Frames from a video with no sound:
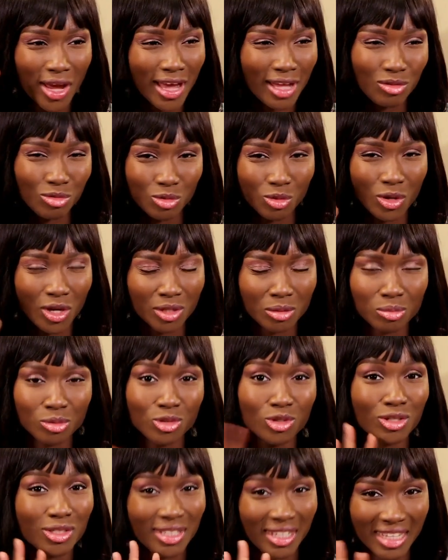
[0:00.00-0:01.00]
head will not explode.
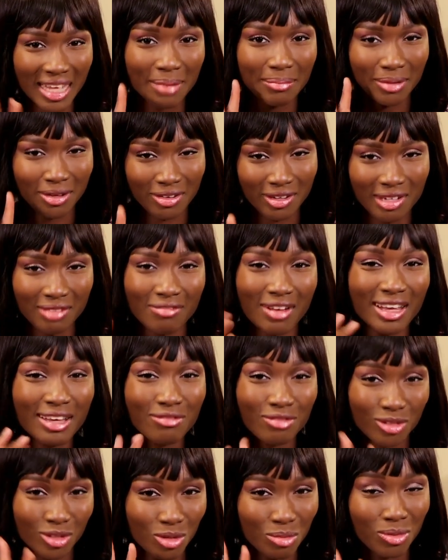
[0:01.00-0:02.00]
Just take that pain reliever.
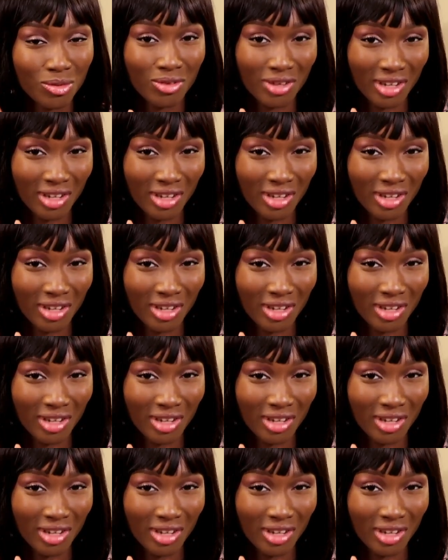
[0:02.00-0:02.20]
Even still be